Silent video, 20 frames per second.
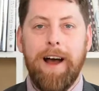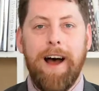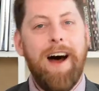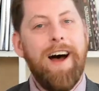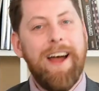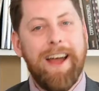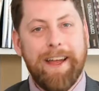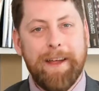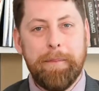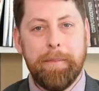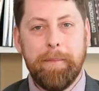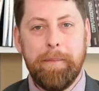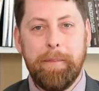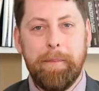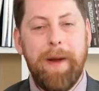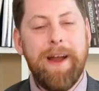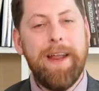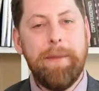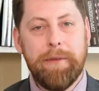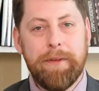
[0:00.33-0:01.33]
Hi,
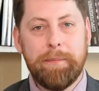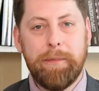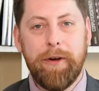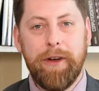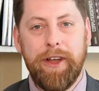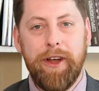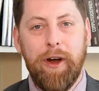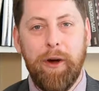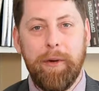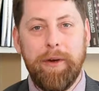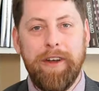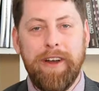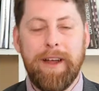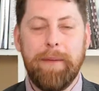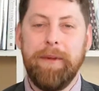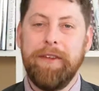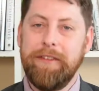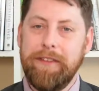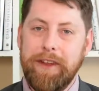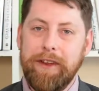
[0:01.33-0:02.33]
my name is Bernie Hogan and
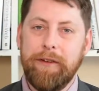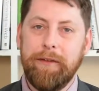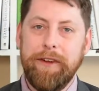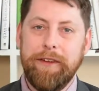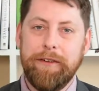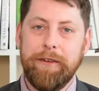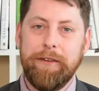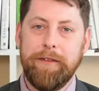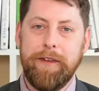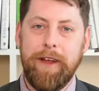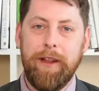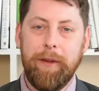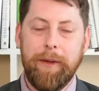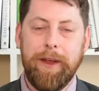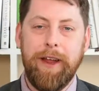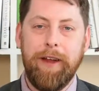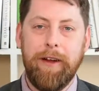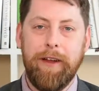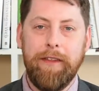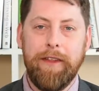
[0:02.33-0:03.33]
I'm a Senior Research Fellow
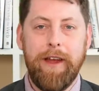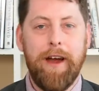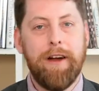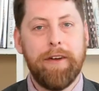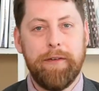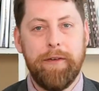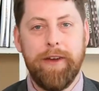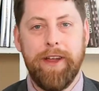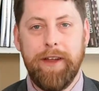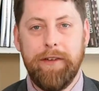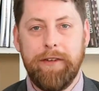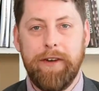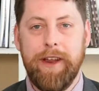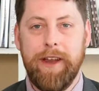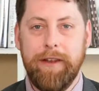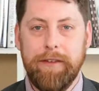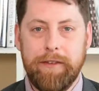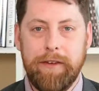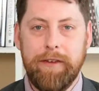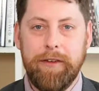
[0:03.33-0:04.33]
here at the Oxford
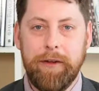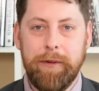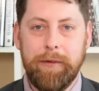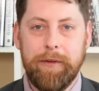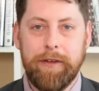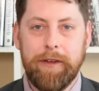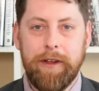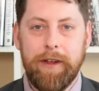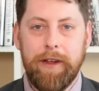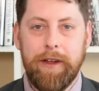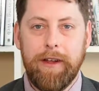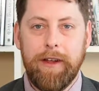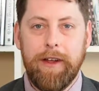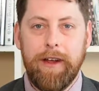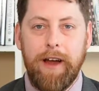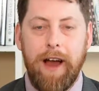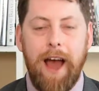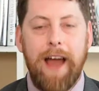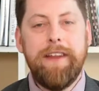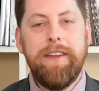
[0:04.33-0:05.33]
Internet Institute.
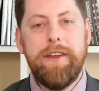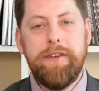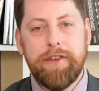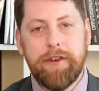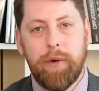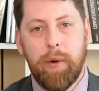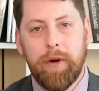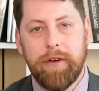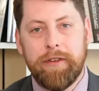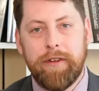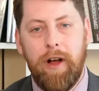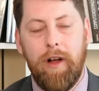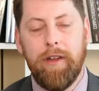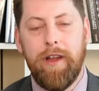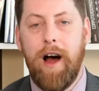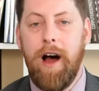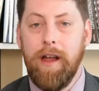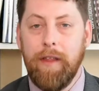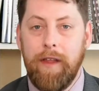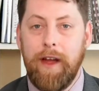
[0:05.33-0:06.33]
I teach a course
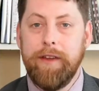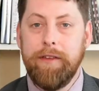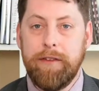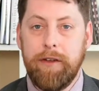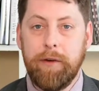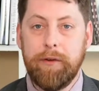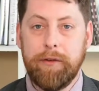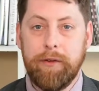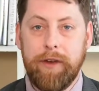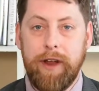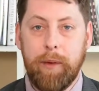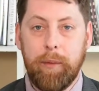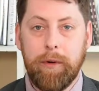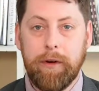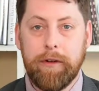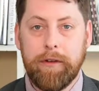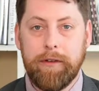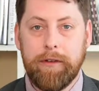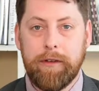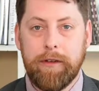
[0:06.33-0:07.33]
called Online Social
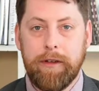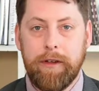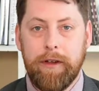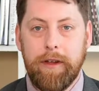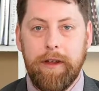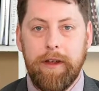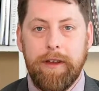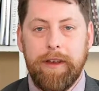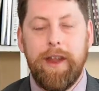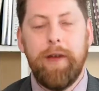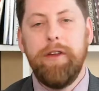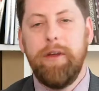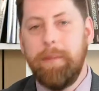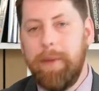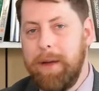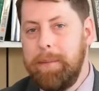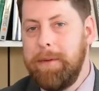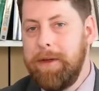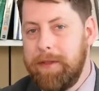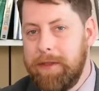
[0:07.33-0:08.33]
Networks. Now you
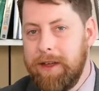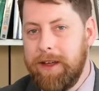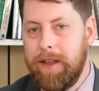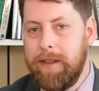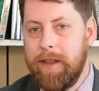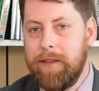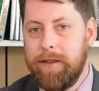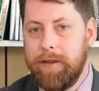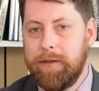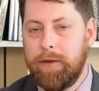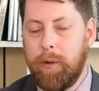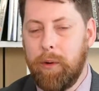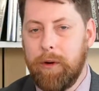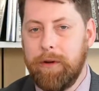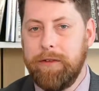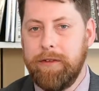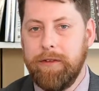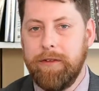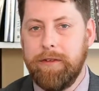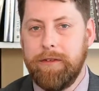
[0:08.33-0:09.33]
might be thinking that this
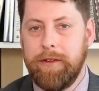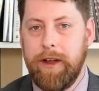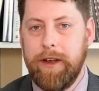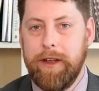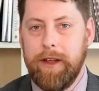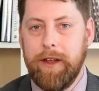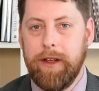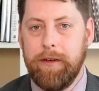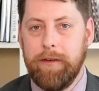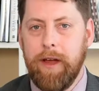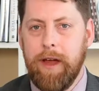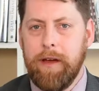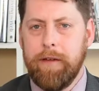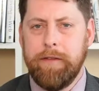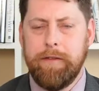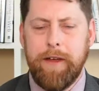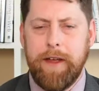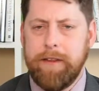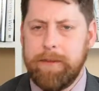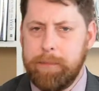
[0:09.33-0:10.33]
course is studying
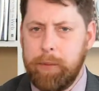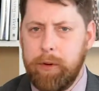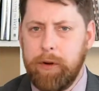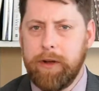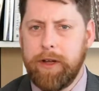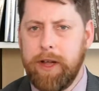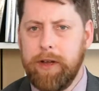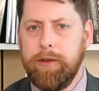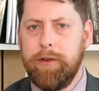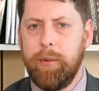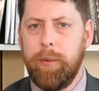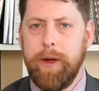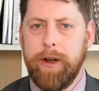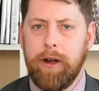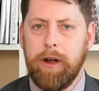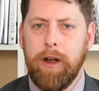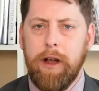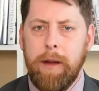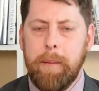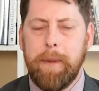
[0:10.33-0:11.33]
Facebook and
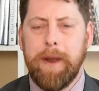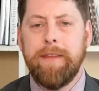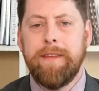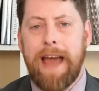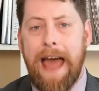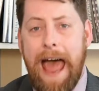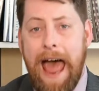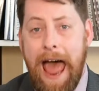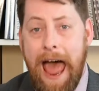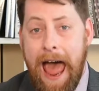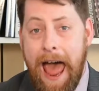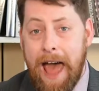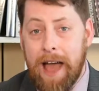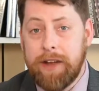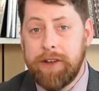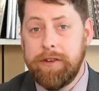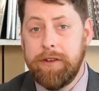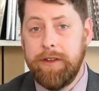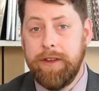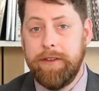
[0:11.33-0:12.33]
Twitter, but it's
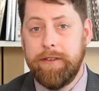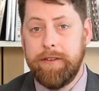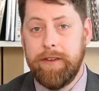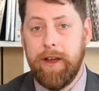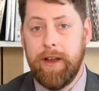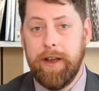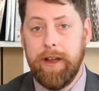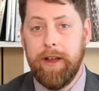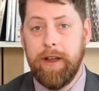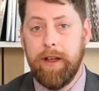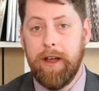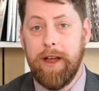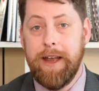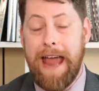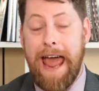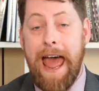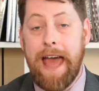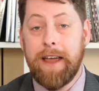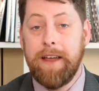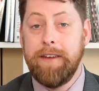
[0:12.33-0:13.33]
actually studying an
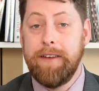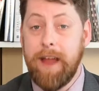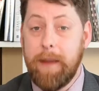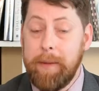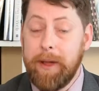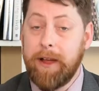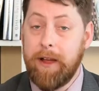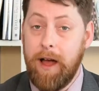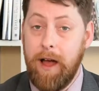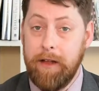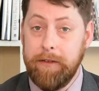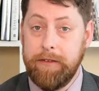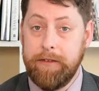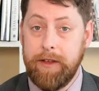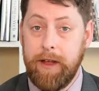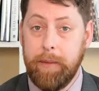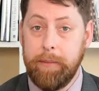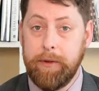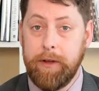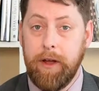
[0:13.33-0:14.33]
academic
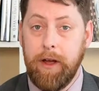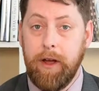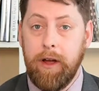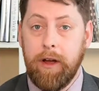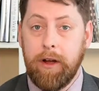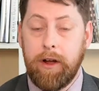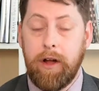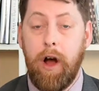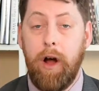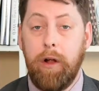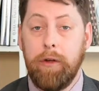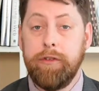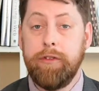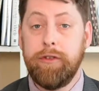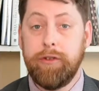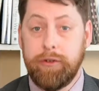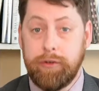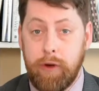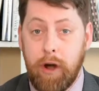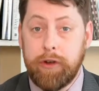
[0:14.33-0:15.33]
concept called
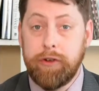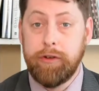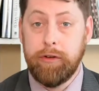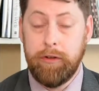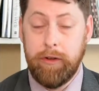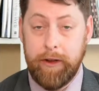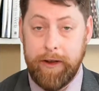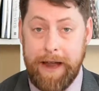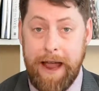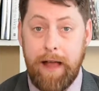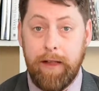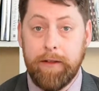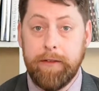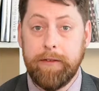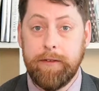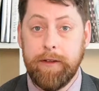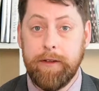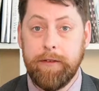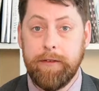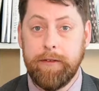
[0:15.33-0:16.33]
structural
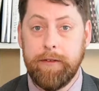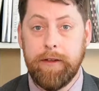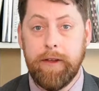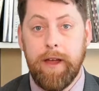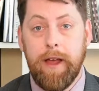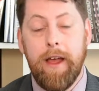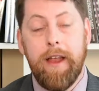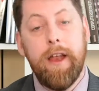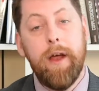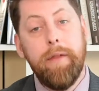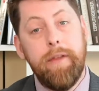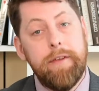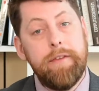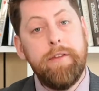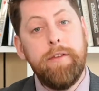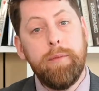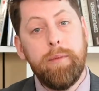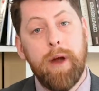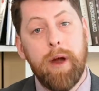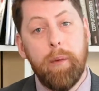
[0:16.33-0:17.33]
analysis. Now this
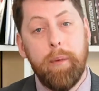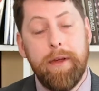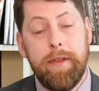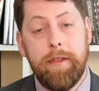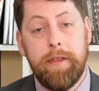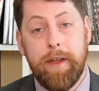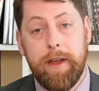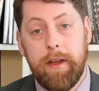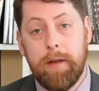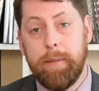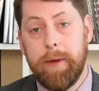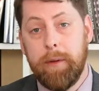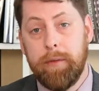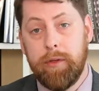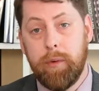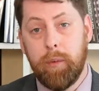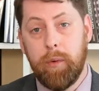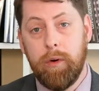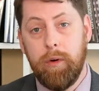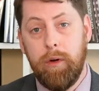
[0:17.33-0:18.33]
is where we think about
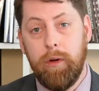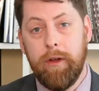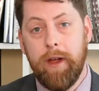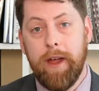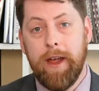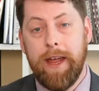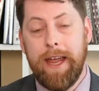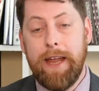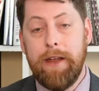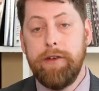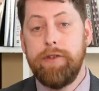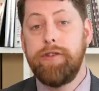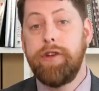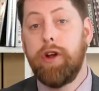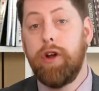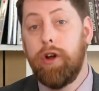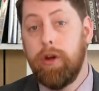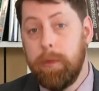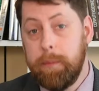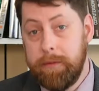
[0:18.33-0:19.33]
the world in
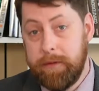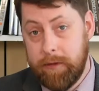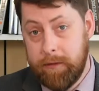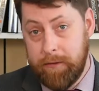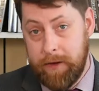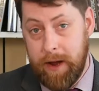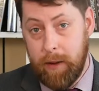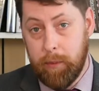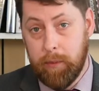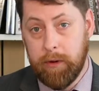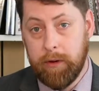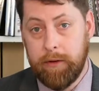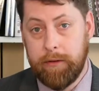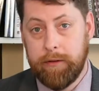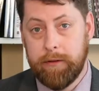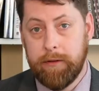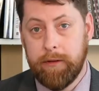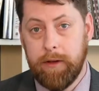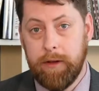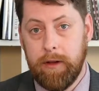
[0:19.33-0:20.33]
terms of
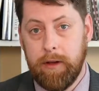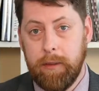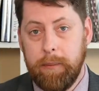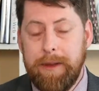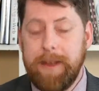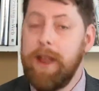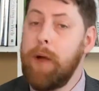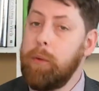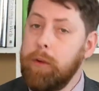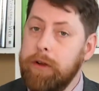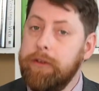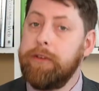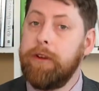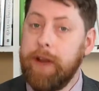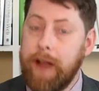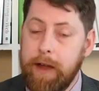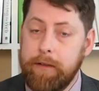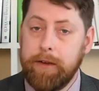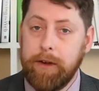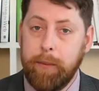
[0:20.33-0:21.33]
networks. I mean, networks
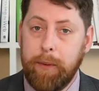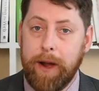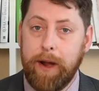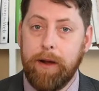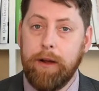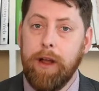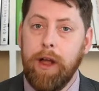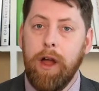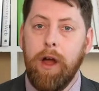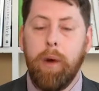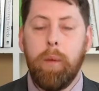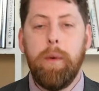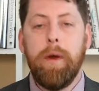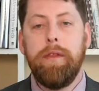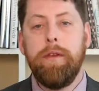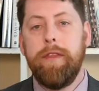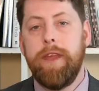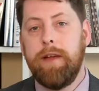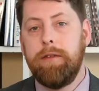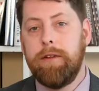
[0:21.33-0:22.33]
are everywhere,
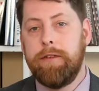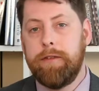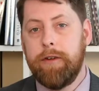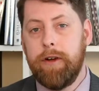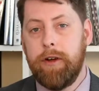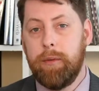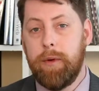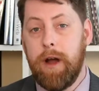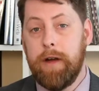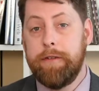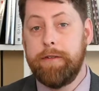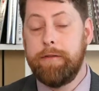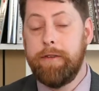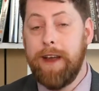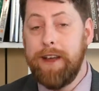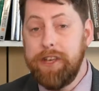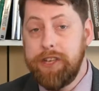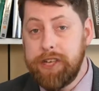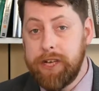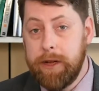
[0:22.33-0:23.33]
whether they refer to our
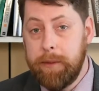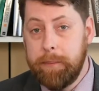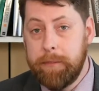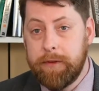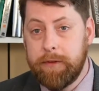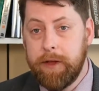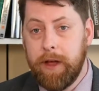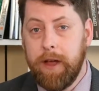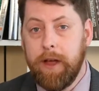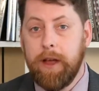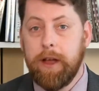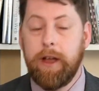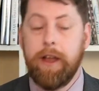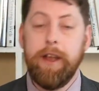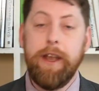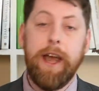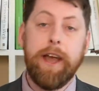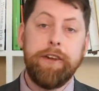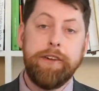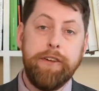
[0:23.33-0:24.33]
friendships,
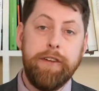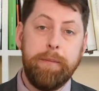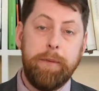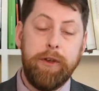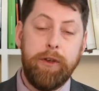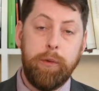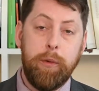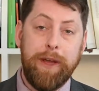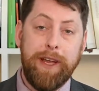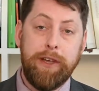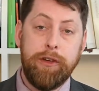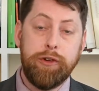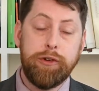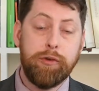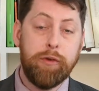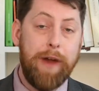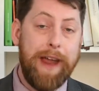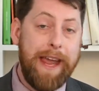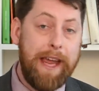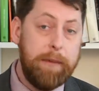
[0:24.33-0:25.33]
connections between
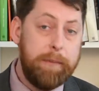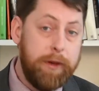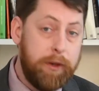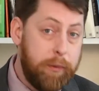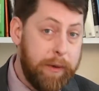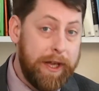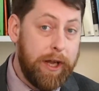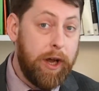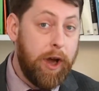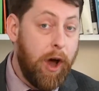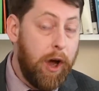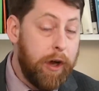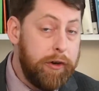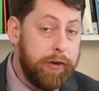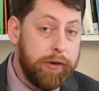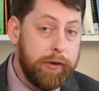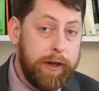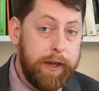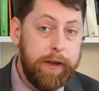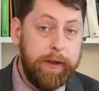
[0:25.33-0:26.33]
trade, between
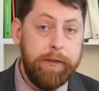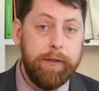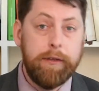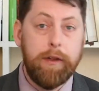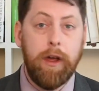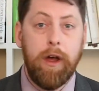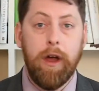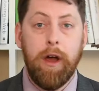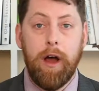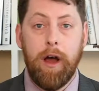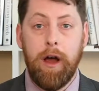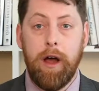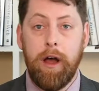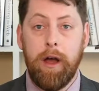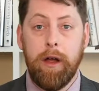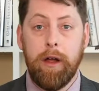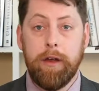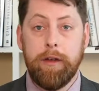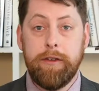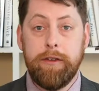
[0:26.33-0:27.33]
countries,
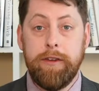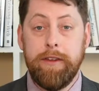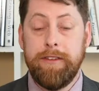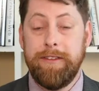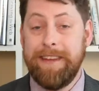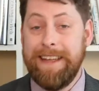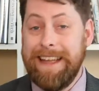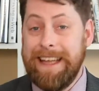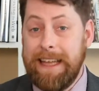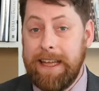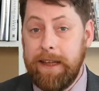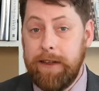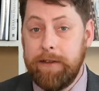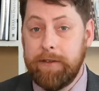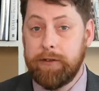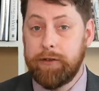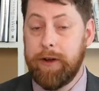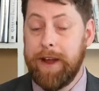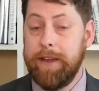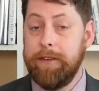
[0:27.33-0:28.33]
uh,
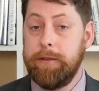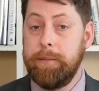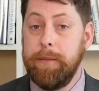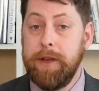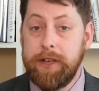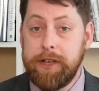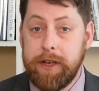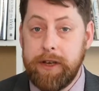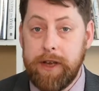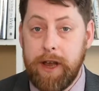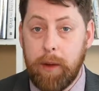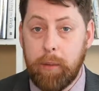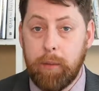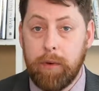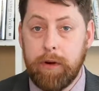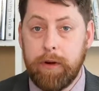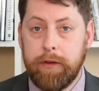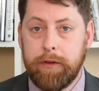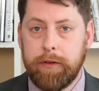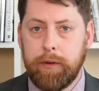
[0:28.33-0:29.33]
disease, transmission
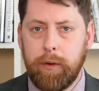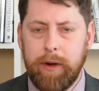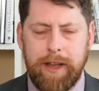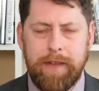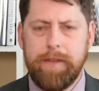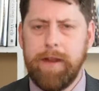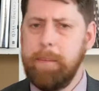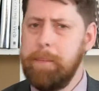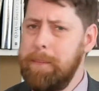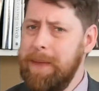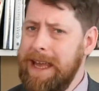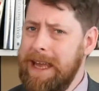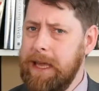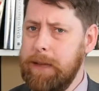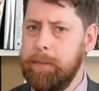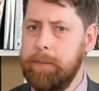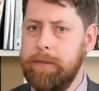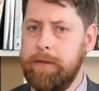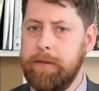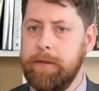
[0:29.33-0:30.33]
networks, or even
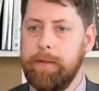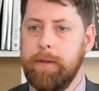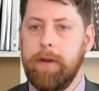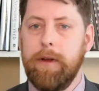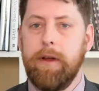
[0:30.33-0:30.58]
memes.